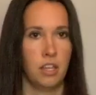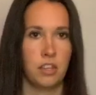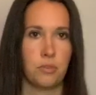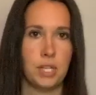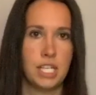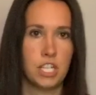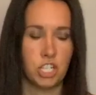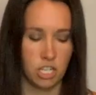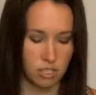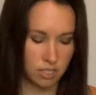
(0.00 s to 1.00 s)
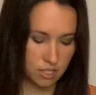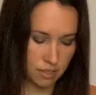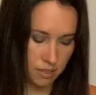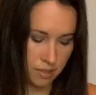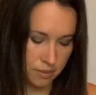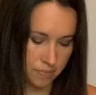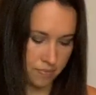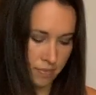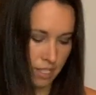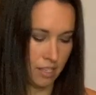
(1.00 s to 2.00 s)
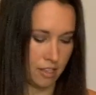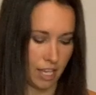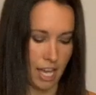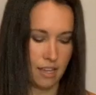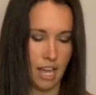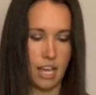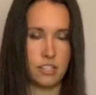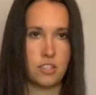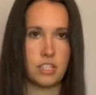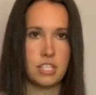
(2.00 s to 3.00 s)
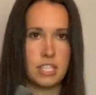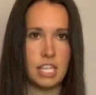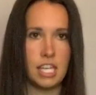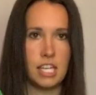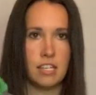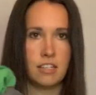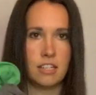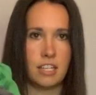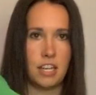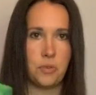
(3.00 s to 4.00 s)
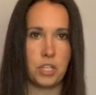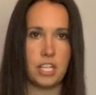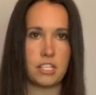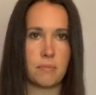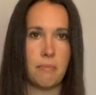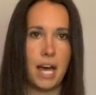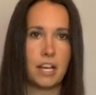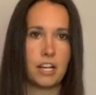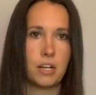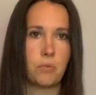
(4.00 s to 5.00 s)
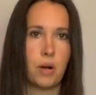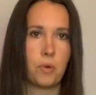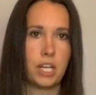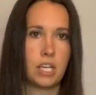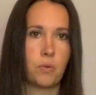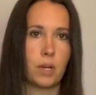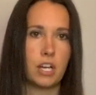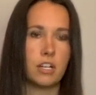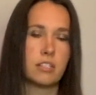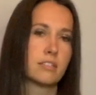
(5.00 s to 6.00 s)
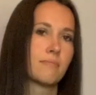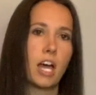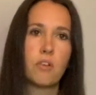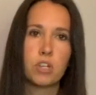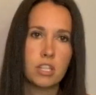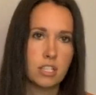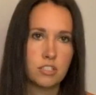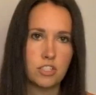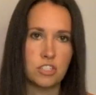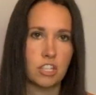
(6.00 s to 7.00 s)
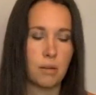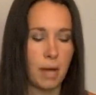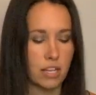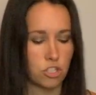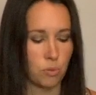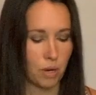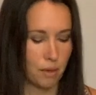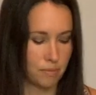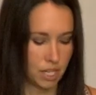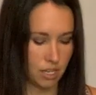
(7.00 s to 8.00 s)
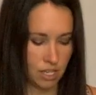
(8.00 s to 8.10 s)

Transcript: 3 t-shirts. Okay, as you can see, it really doesn't matter what one he wears. Everything's just gonna match, no problem there.